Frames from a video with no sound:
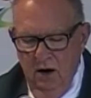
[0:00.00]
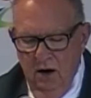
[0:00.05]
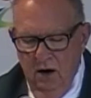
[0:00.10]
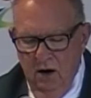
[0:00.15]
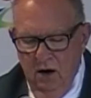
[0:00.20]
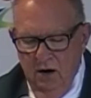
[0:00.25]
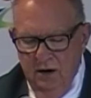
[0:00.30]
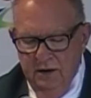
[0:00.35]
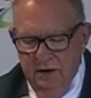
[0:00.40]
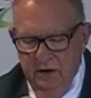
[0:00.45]

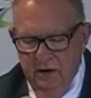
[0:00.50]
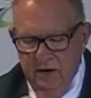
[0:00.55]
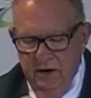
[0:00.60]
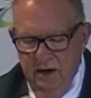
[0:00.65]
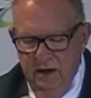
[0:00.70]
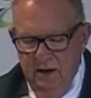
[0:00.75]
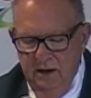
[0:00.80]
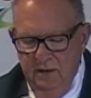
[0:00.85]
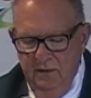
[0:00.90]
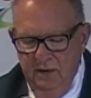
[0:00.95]
on our
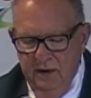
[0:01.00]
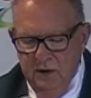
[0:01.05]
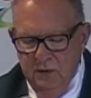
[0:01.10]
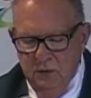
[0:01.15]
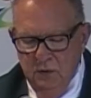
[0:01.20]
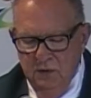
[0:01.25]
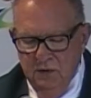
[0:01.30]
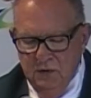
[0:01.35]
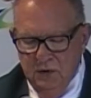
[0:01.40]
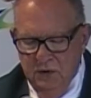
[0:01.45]

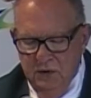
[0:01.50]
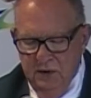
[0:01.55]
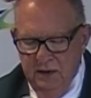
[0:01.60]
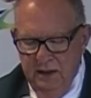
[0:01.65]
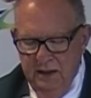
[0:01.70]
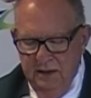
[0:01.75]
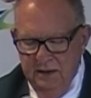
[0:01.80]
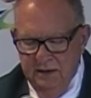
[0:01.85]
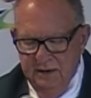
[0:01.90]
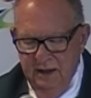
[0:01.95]
individual
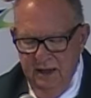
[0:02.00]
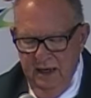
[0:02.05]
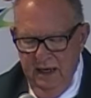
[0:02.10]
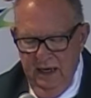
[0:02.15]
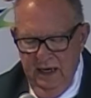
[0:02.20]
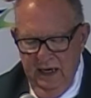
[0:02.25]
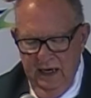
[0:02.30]
journeys.